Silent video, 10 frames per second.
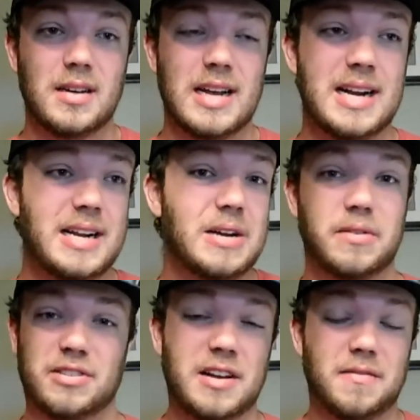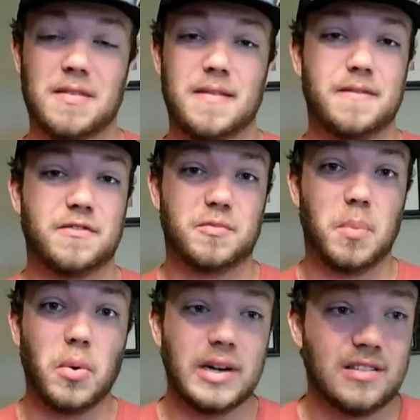And, it's like
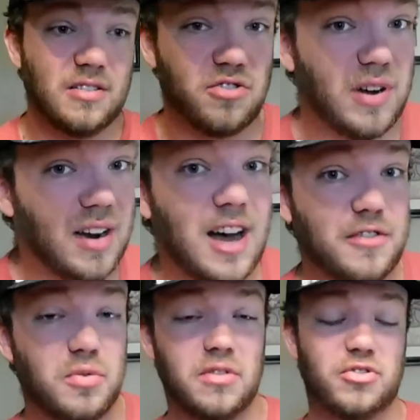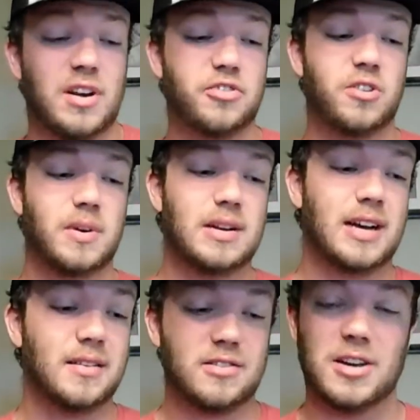points and offshore structure and
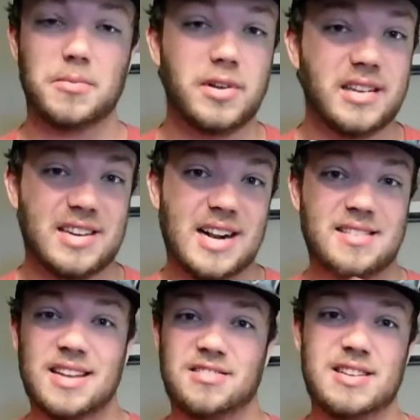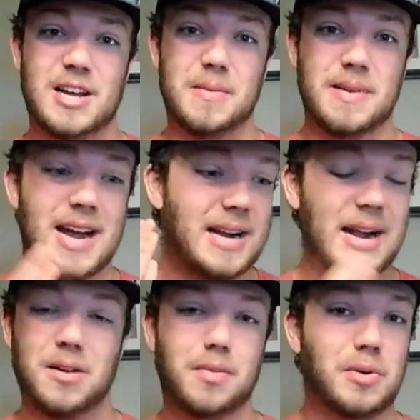whatnot. So I'm really excited to test it out.
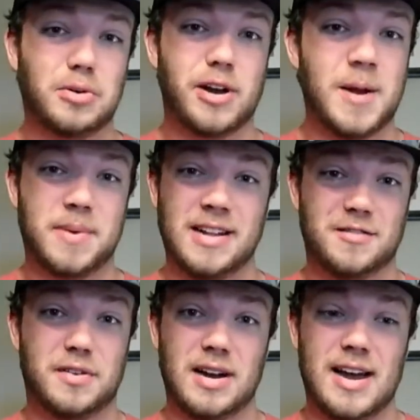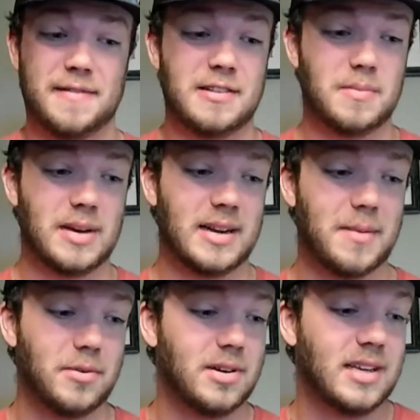I don't throw crankbaits very often, but
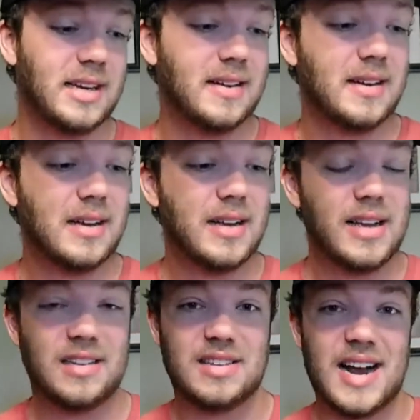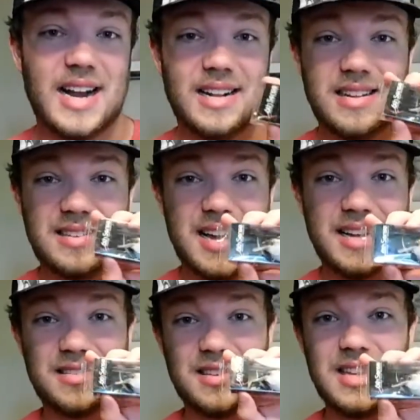I'm really excited to
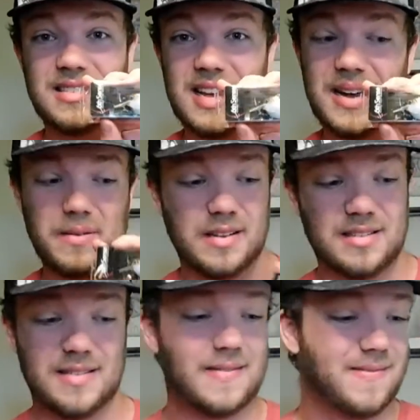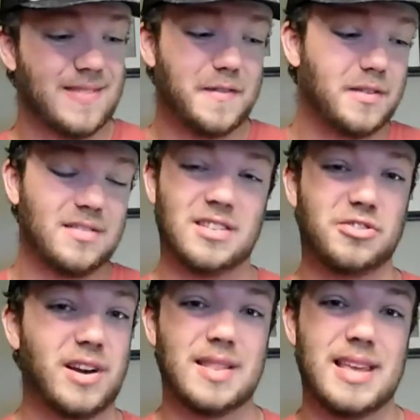test this out because I've heard such
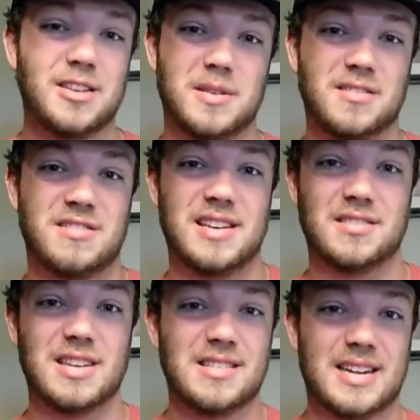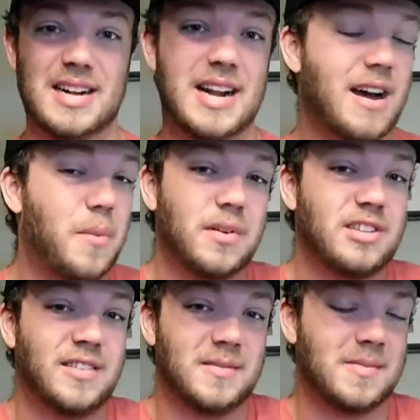great things about 6-cents, and I want to
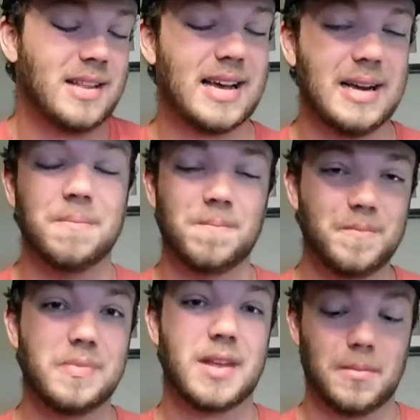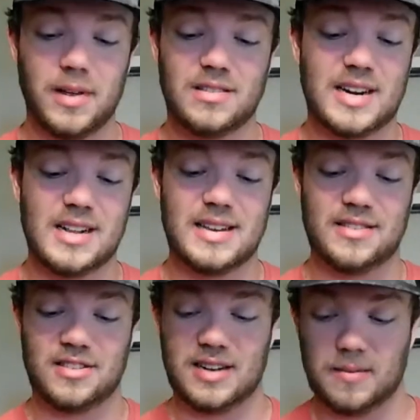see if it lives up to the hype. I'm really excited to
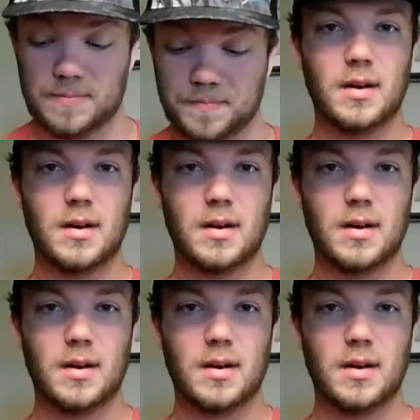test it out.